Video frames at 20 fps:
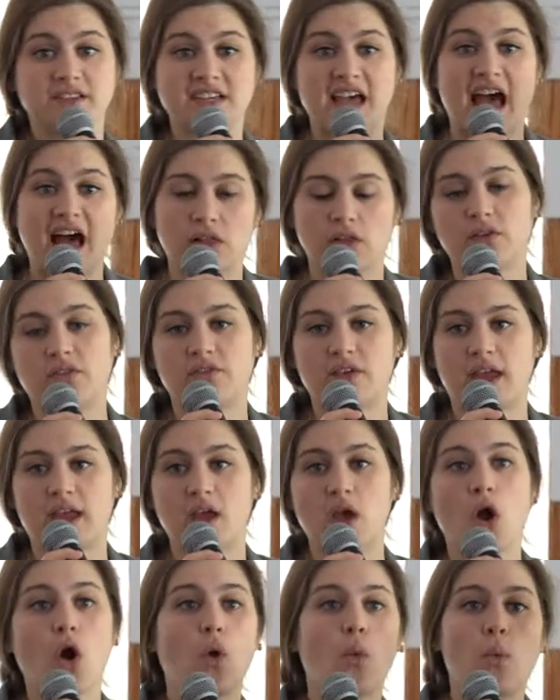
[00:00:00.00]
to
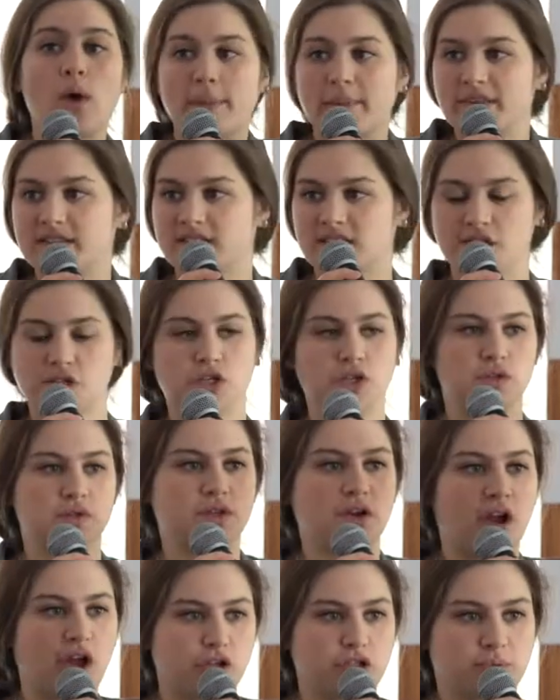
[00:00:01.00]
elevate women's issues
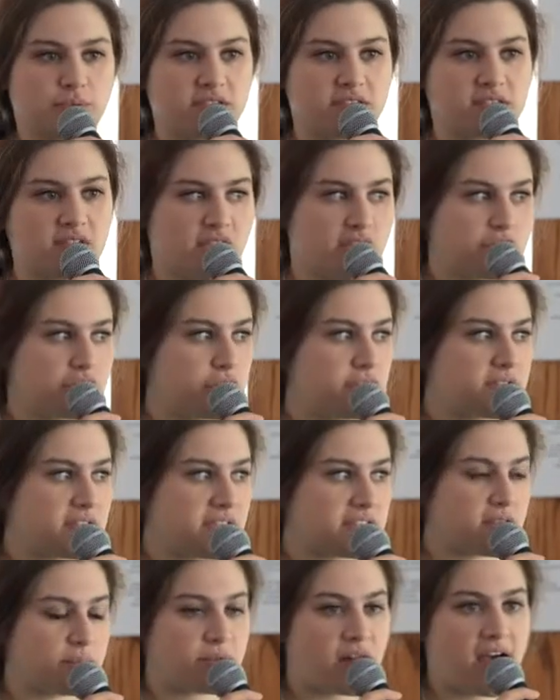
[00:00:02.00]
or LGBT issues
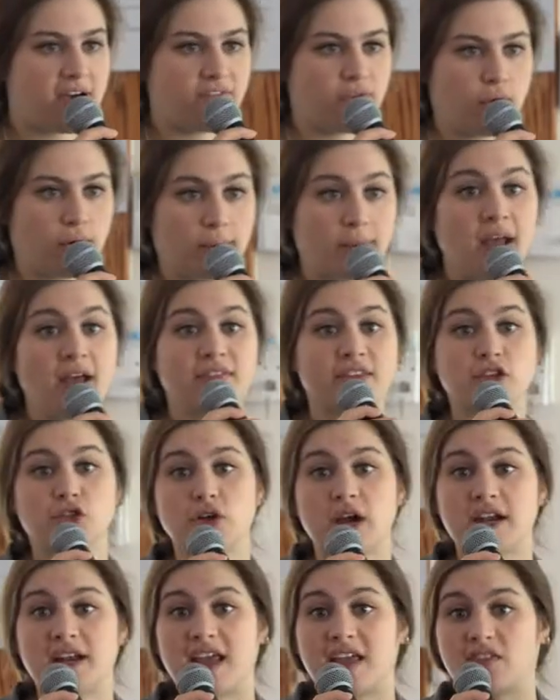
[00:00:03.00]
as a platform. They
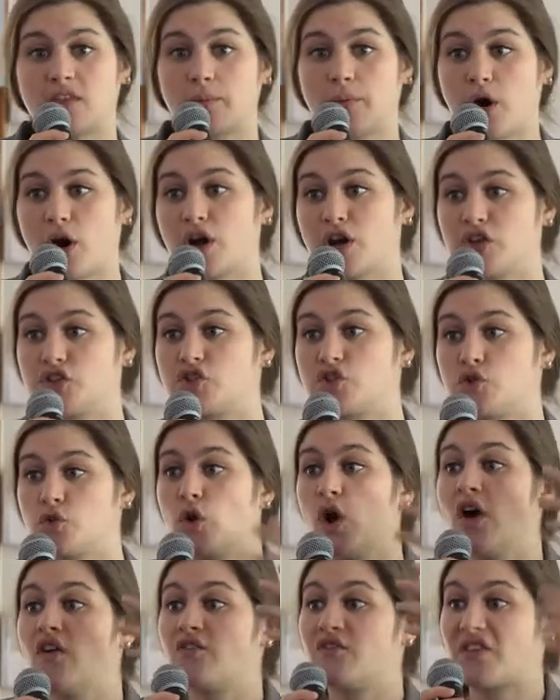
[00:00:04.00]
try to get the party
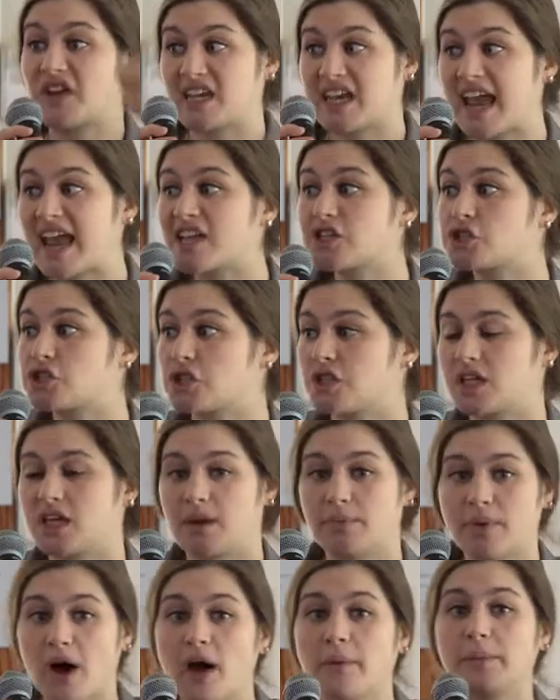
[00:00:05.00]
to financially
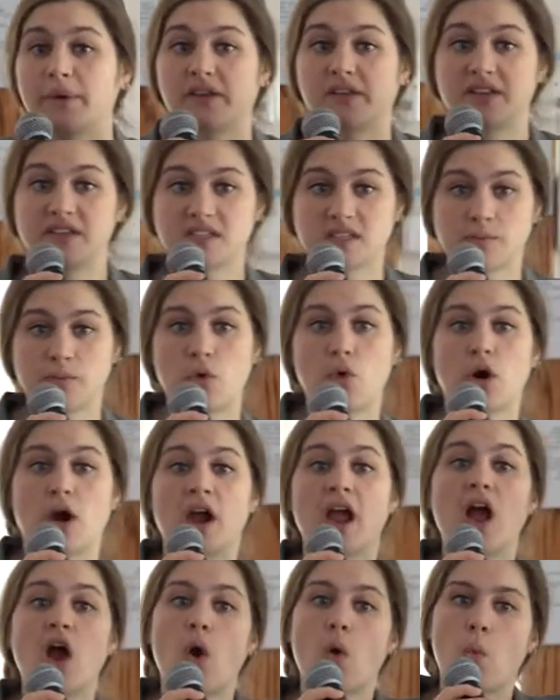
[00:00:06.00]
and publicly
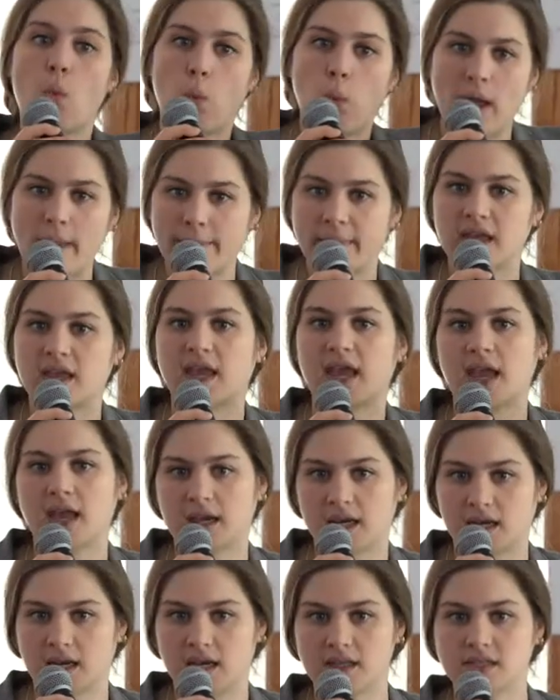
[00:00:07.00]
support women
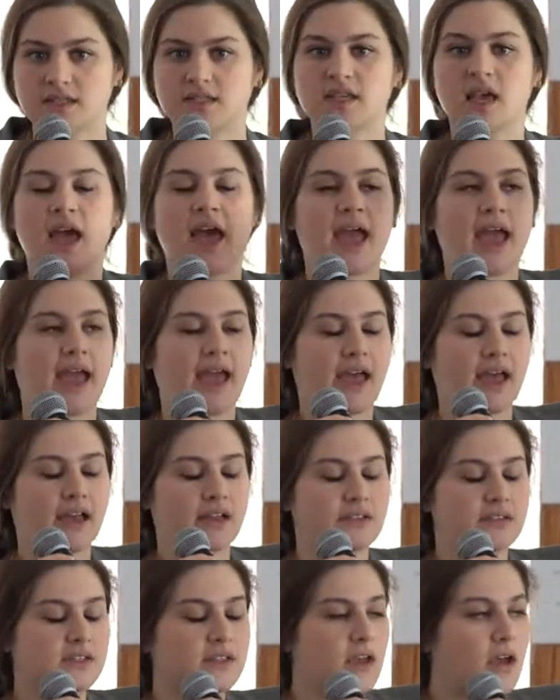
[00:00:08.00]
candidates
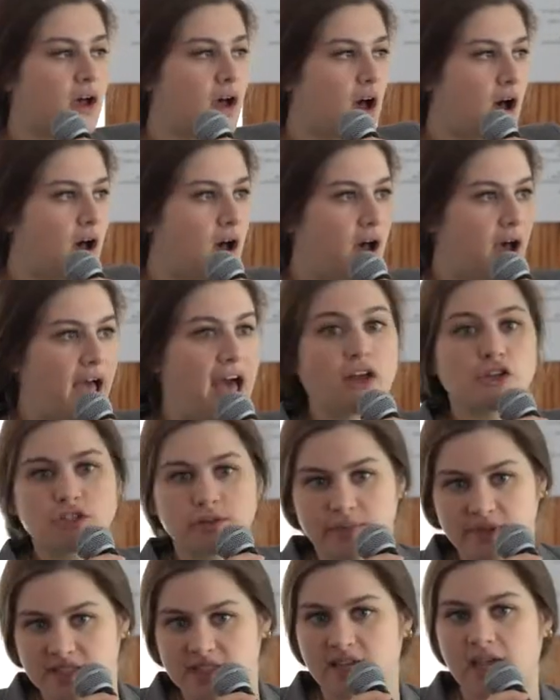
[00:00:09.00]
and
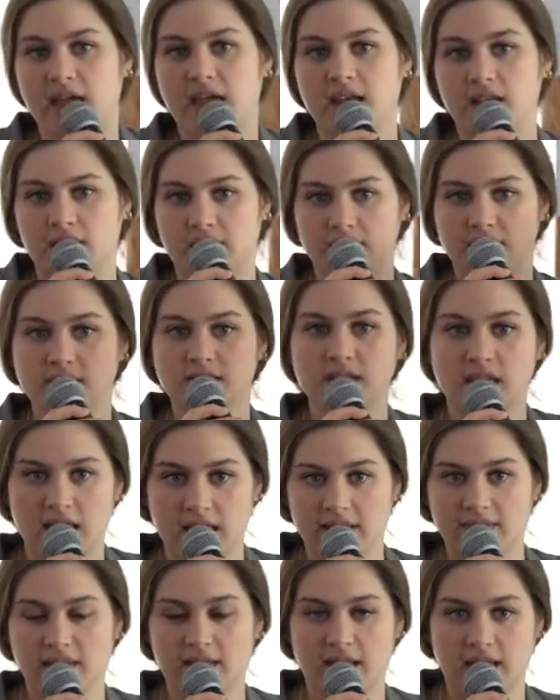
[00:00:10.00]
LGBT candidates
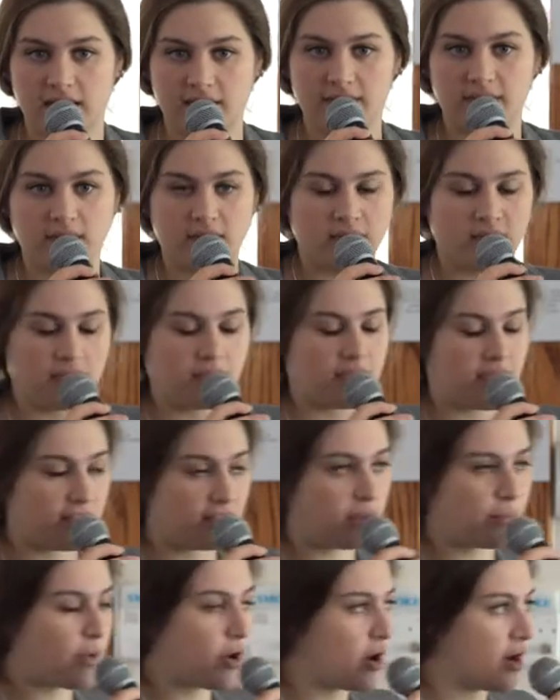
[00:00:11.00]
in
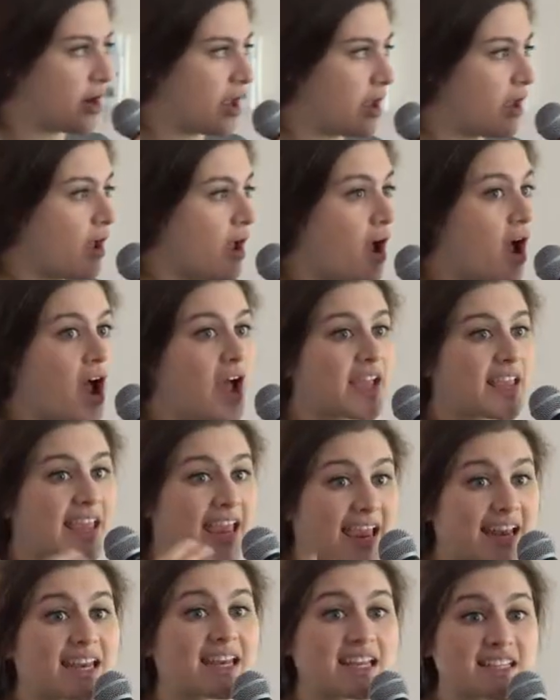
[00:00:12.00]
the party.
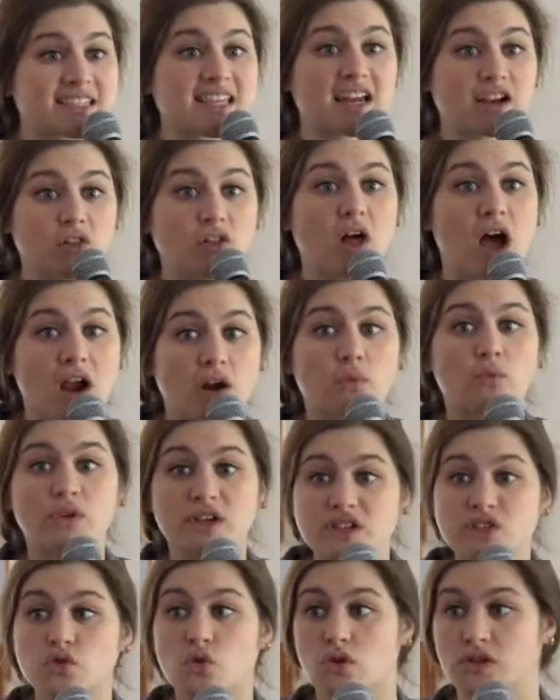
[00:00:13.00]
Candidates get a lot of
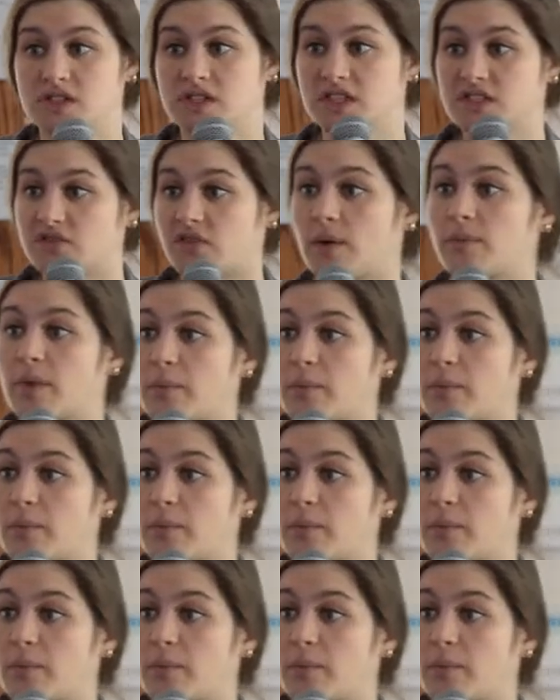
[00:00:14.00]
resources from